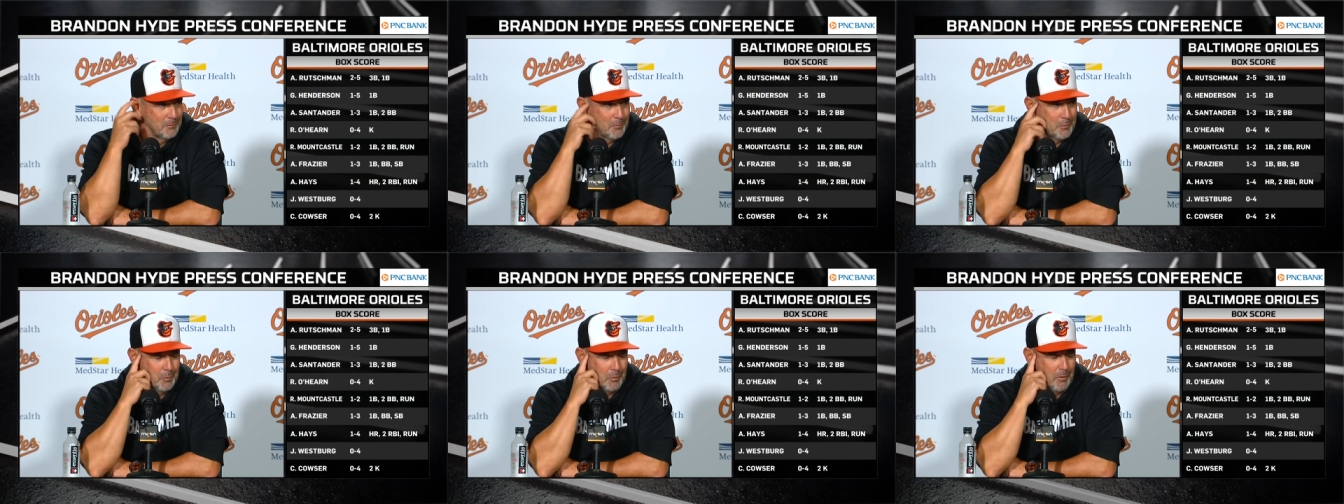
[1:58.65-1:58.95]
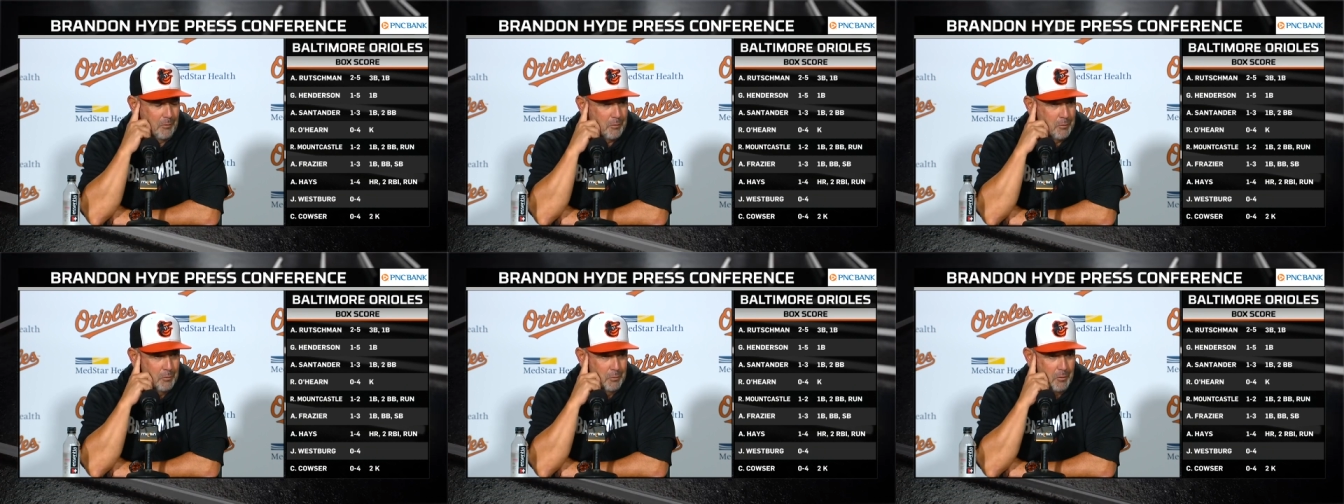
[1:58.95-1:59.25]

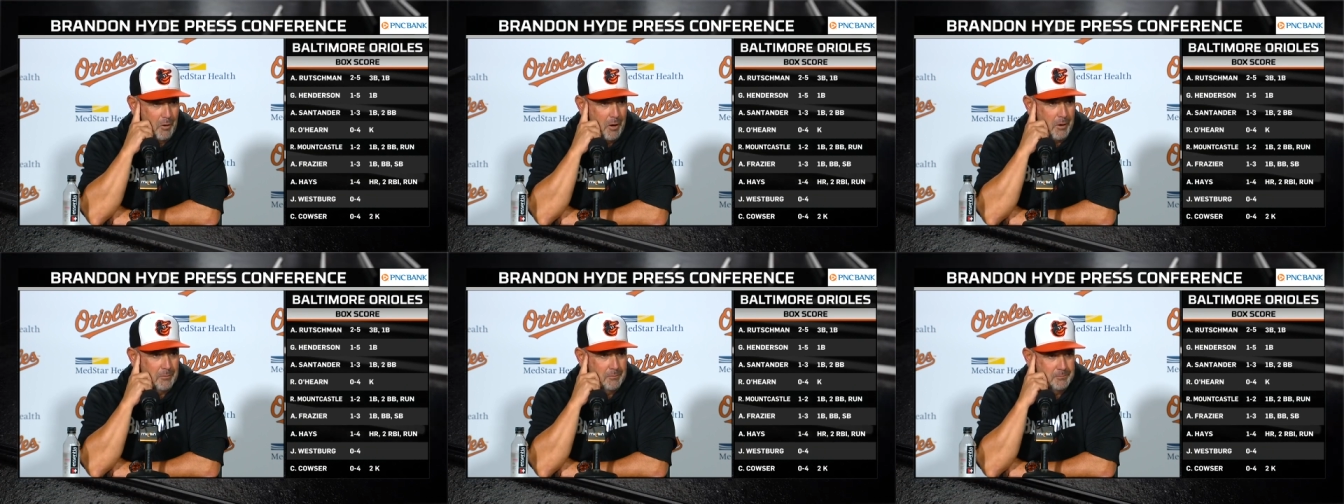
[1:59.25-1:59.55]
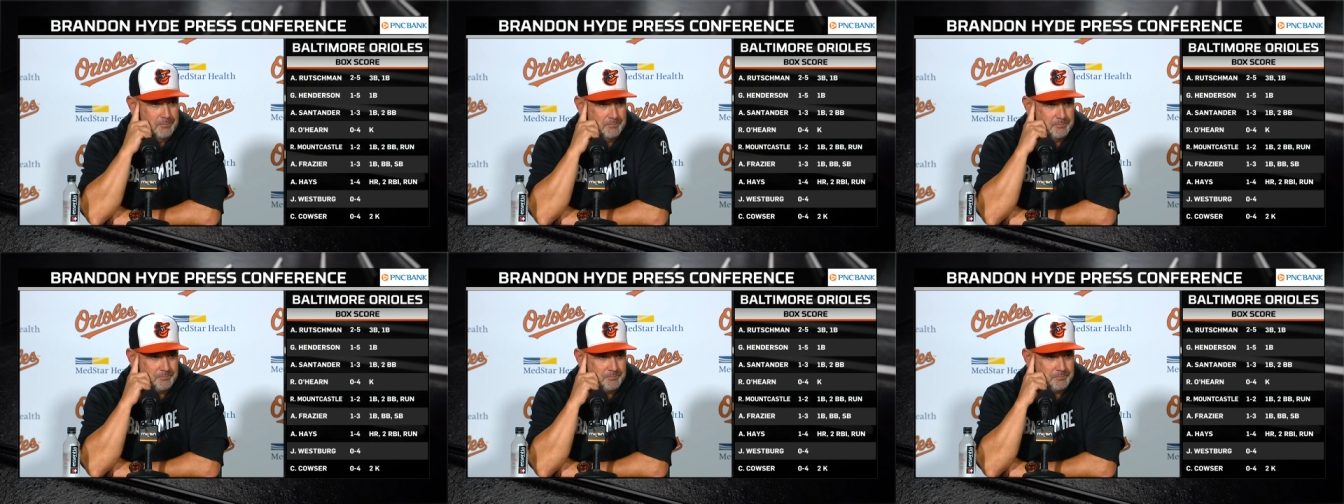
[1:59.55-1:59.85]
Threw threw great.
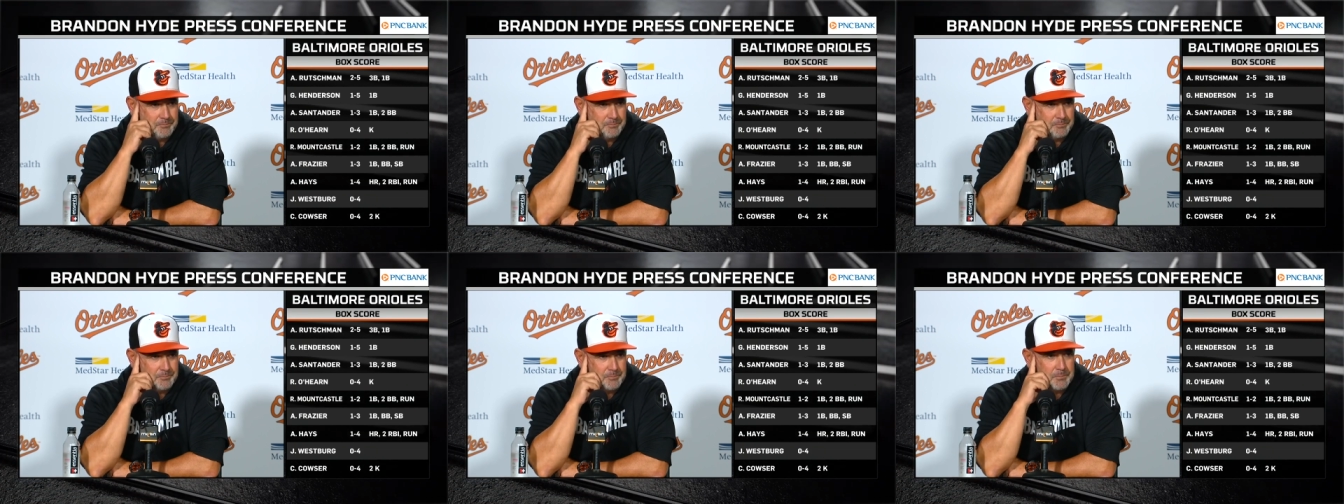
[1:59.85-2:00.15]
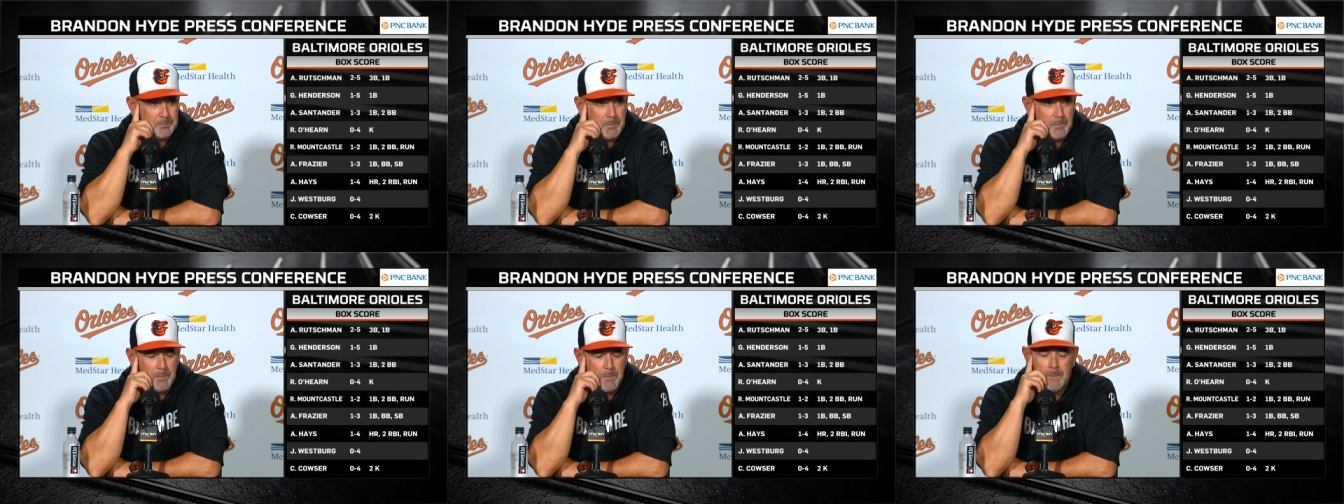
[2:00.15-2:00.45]
How
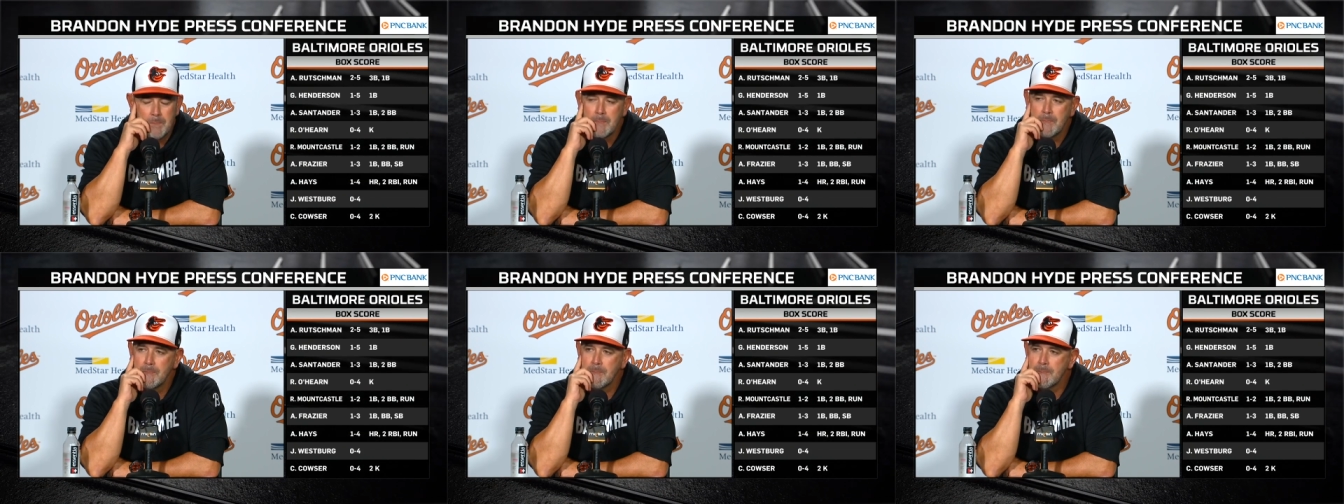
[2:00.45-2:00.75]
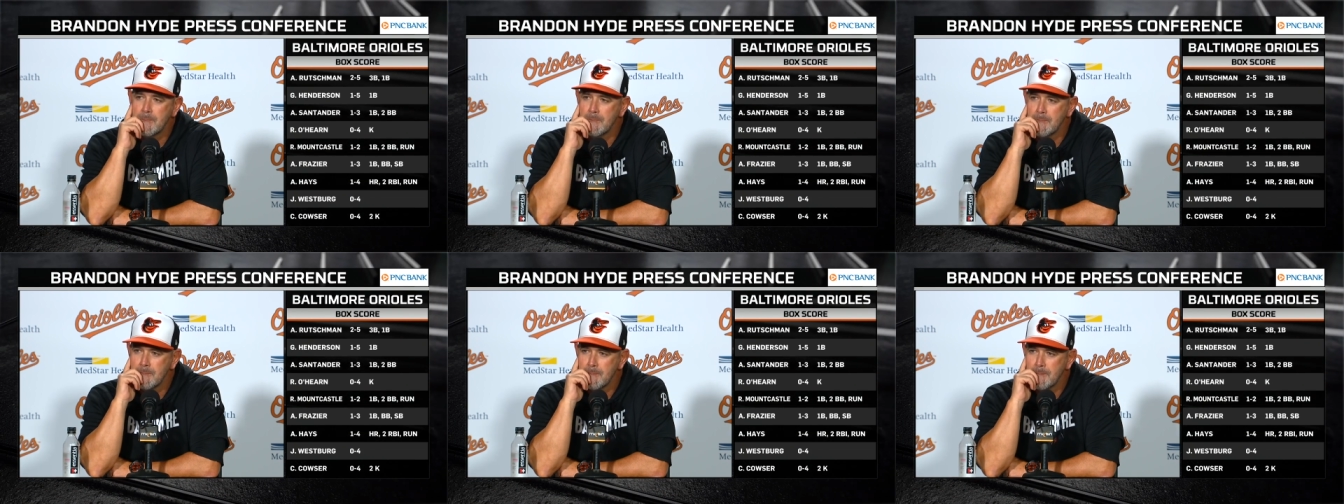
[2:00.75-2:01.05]
nice is it to
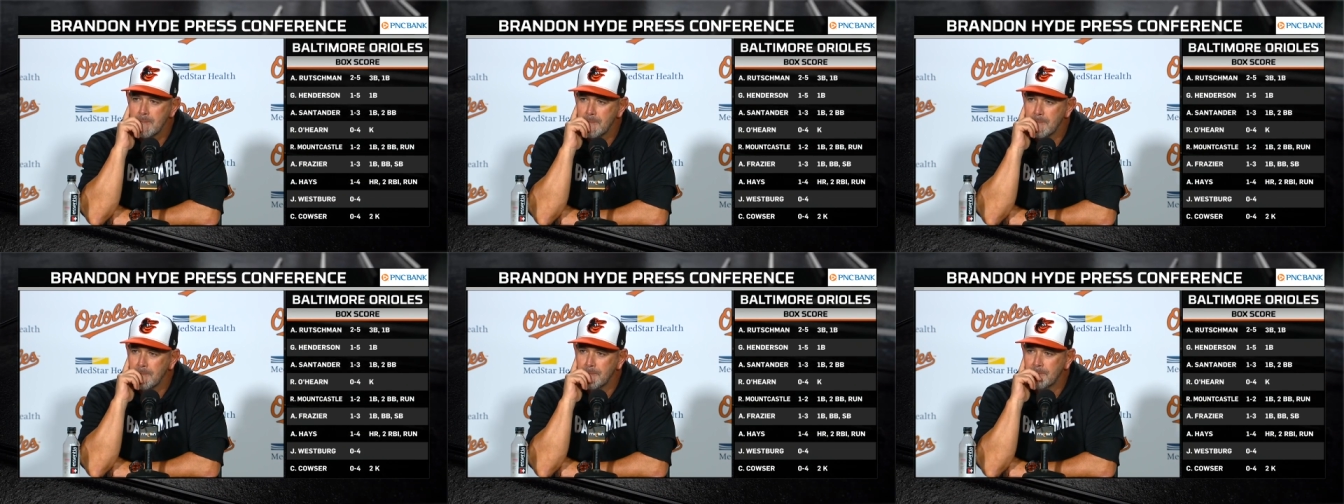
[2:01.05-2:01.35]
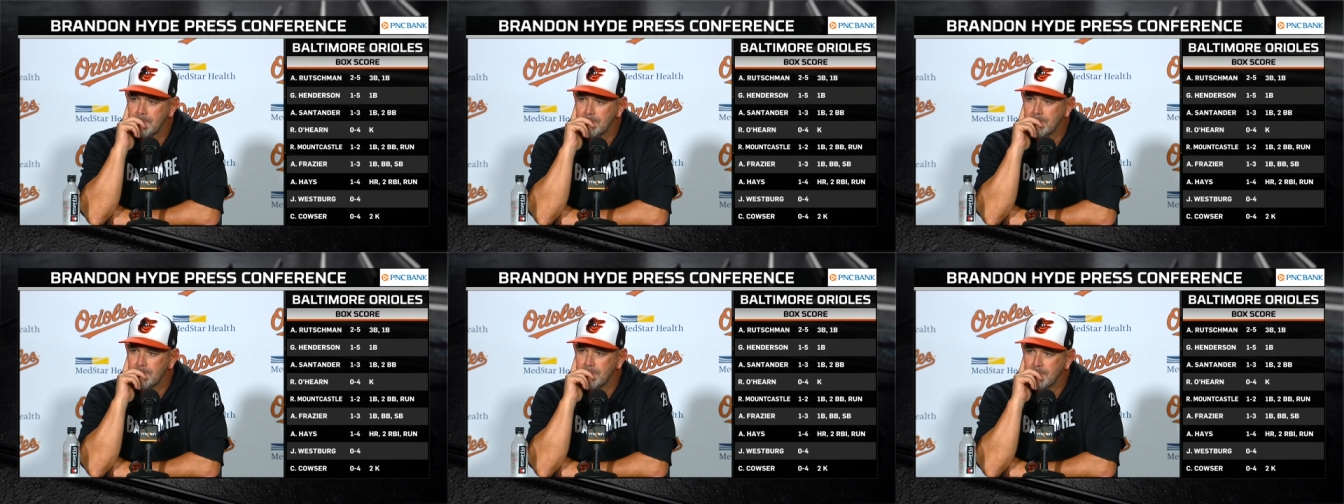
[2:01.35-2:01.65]
see
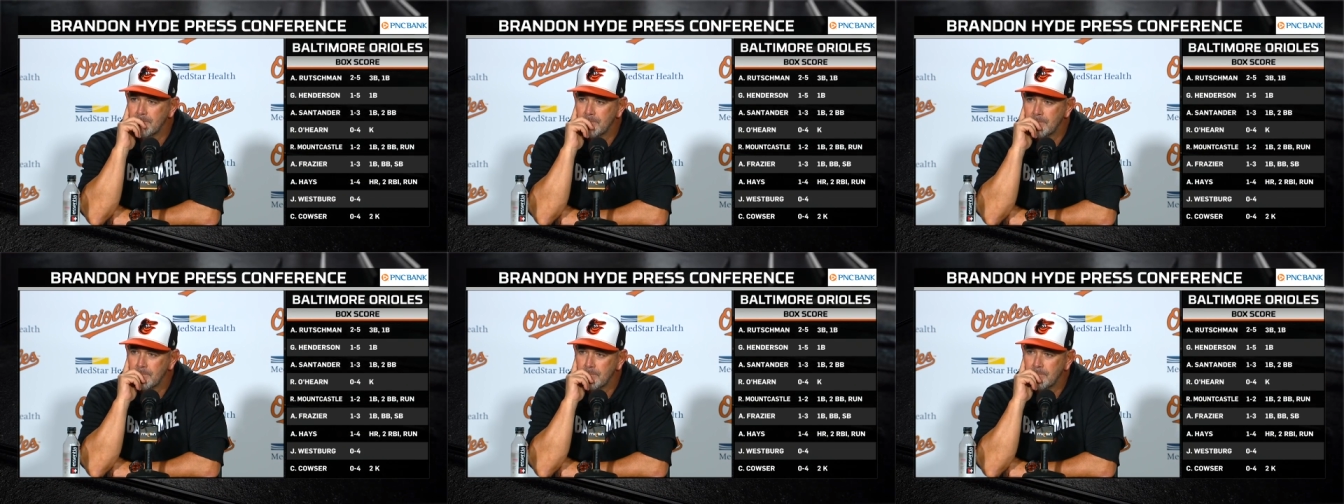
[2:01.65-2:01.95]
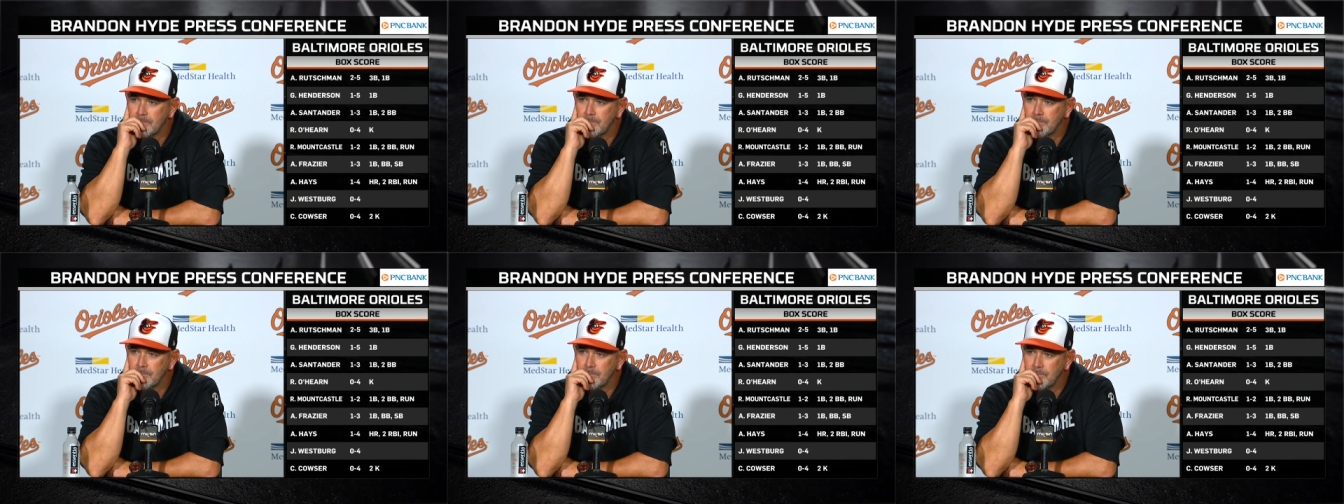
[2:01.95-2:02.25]
Austin not only
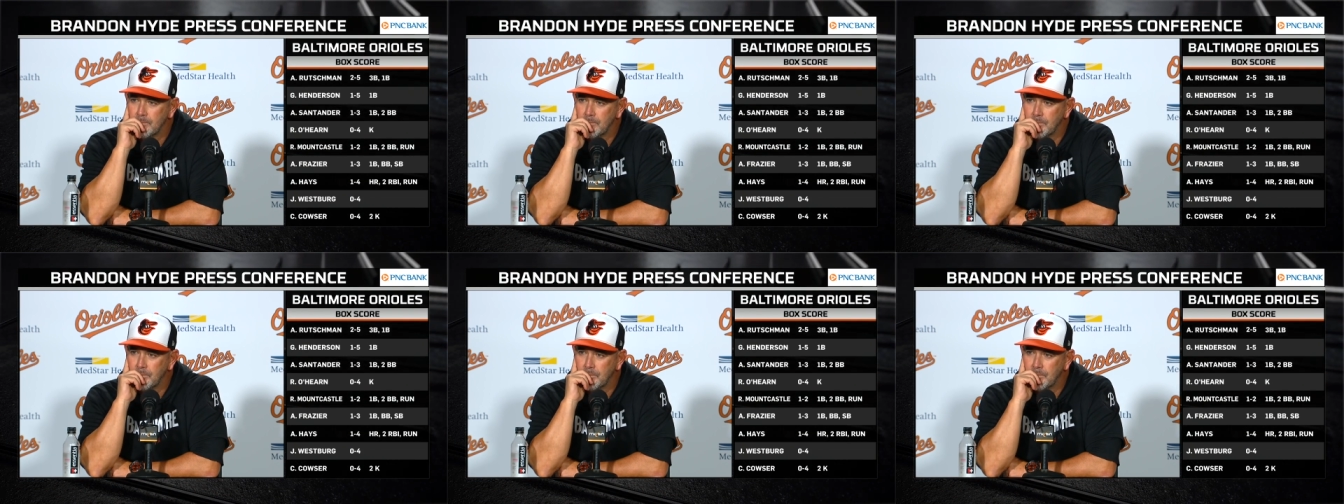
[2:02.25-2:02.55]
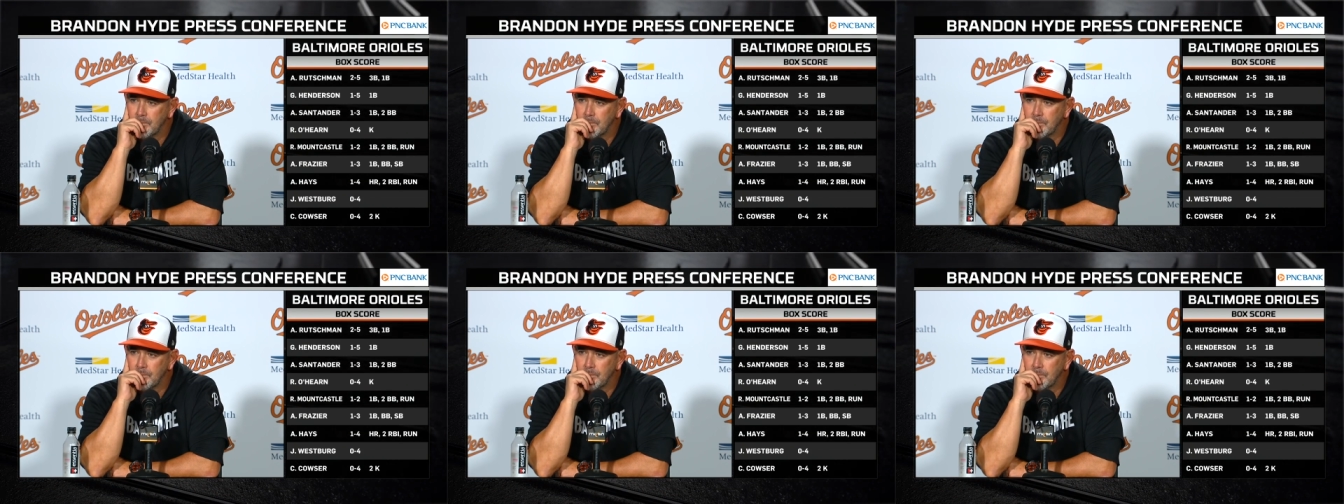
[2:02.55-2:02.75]
get into one but